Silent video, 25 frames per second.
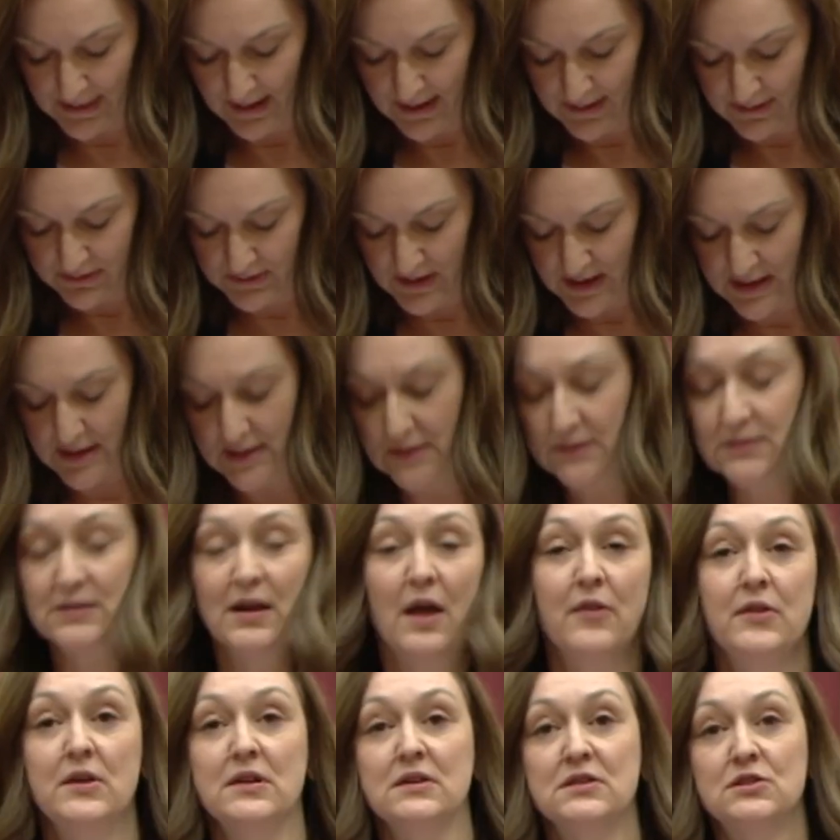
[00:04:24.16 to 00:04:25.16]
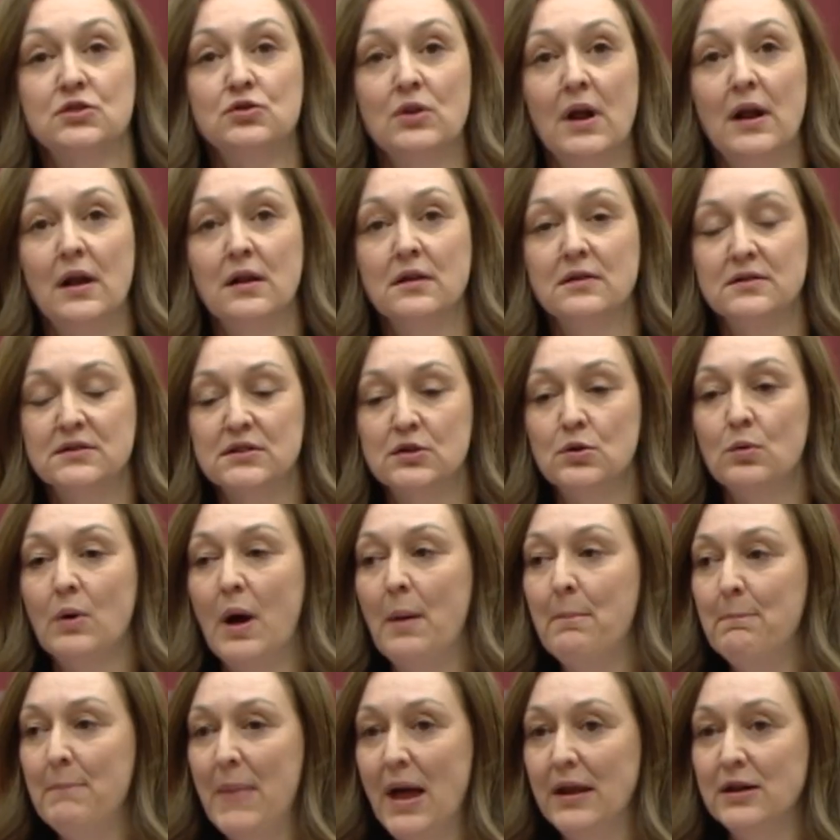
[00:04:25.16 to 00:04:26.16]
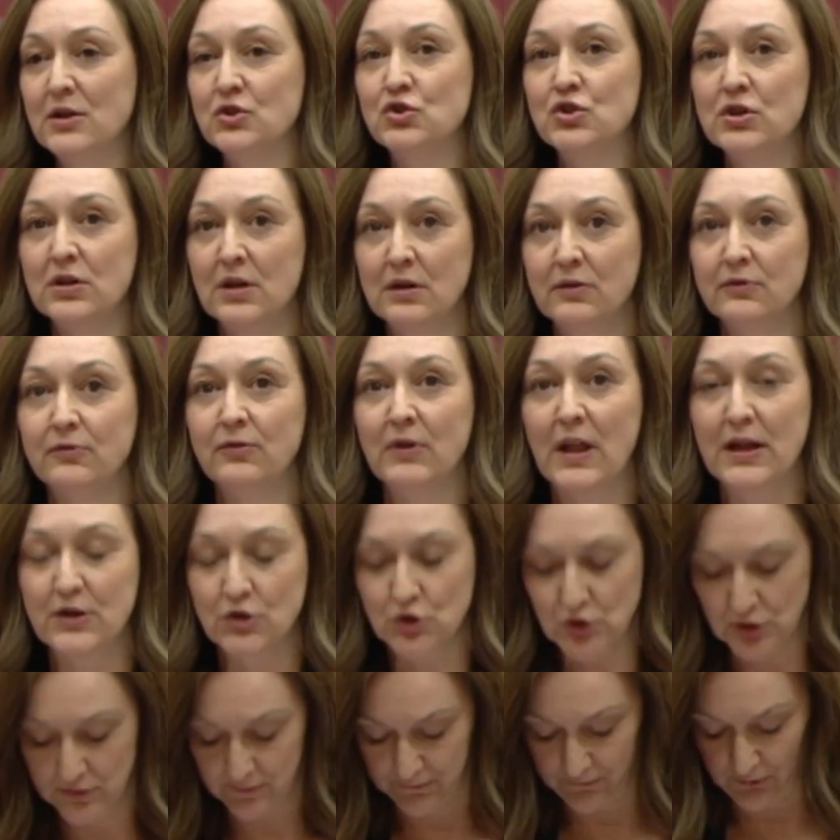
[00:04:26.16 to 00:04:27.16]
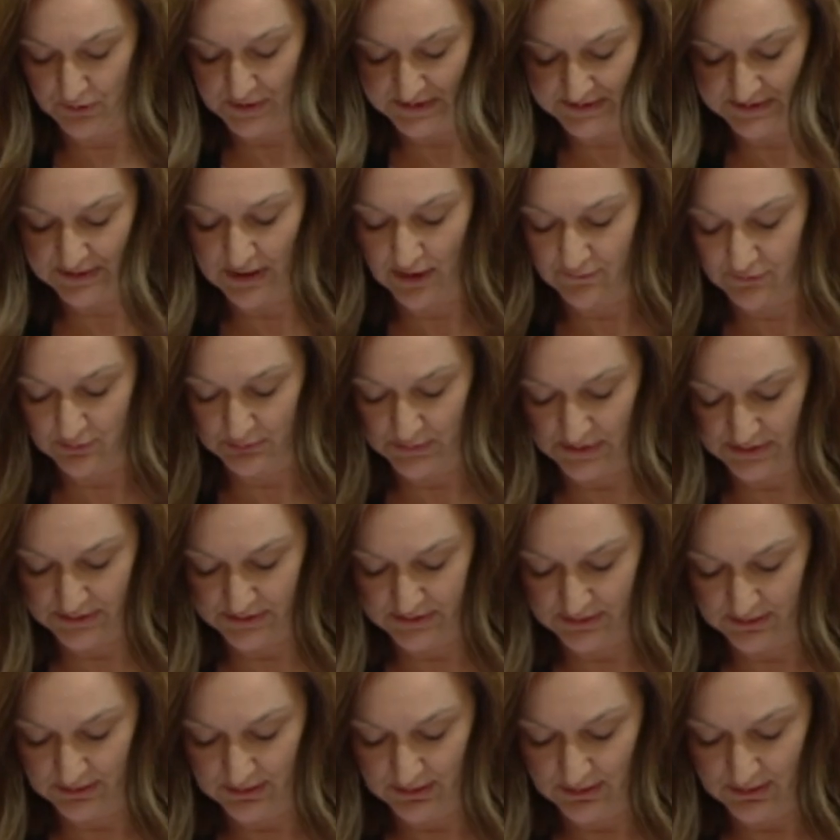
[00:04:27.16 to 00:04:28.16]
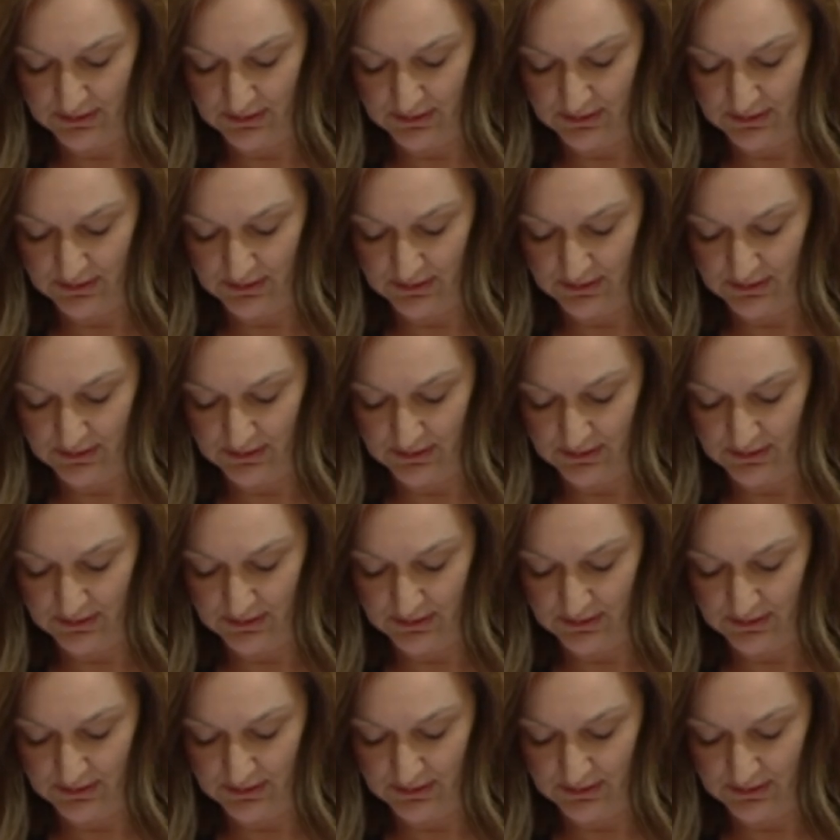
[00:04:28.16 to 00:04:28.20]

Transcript: These are the Australians who are managing inflation for this government.